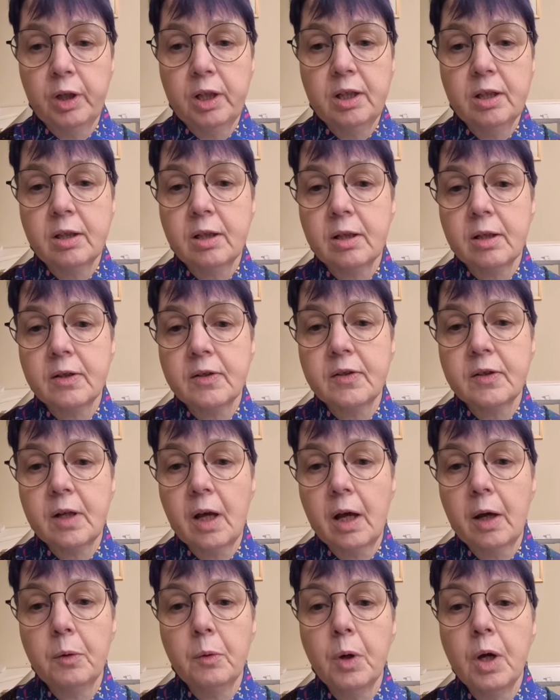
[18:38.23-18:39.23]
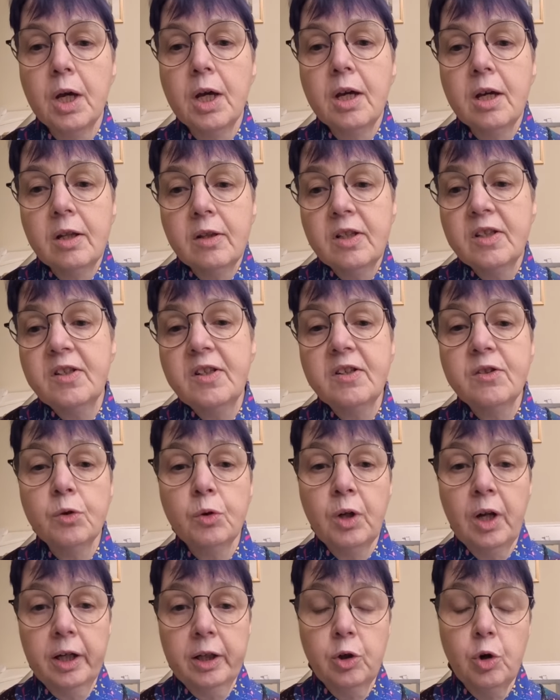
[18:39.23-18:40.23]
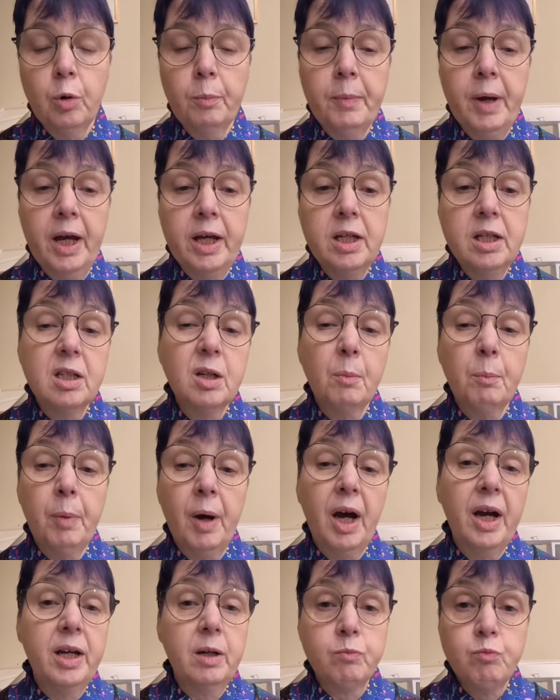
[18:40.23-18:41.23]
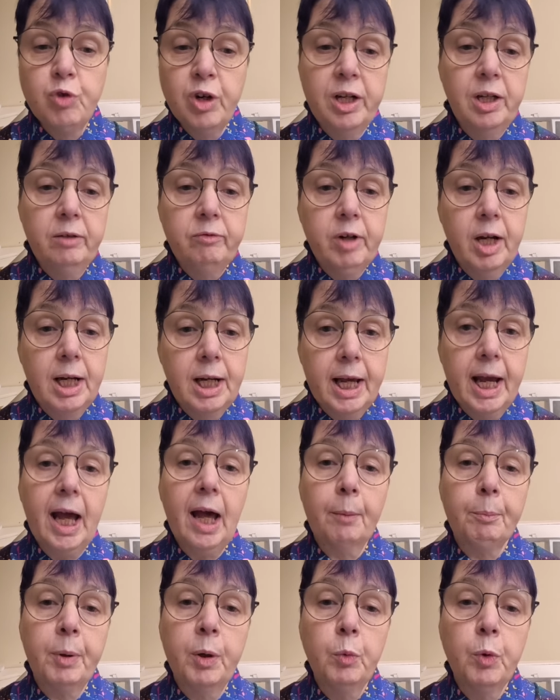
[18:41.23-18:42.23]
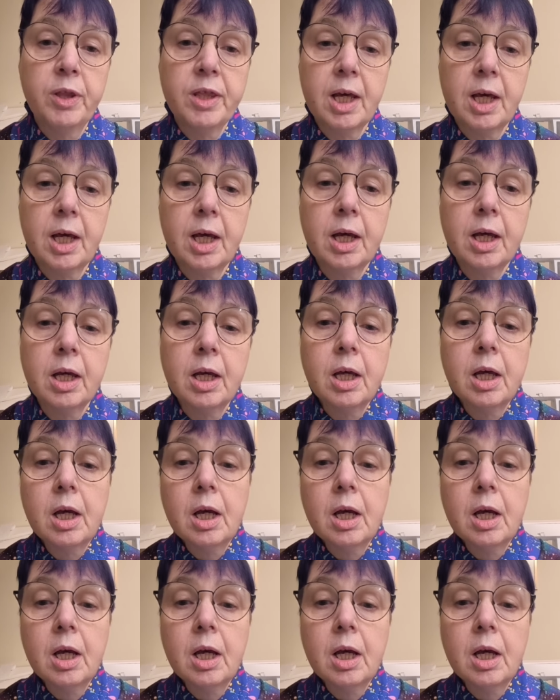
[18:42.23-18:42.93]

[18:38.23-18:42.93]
week. So this is all I got made, but I am really, really happy with it.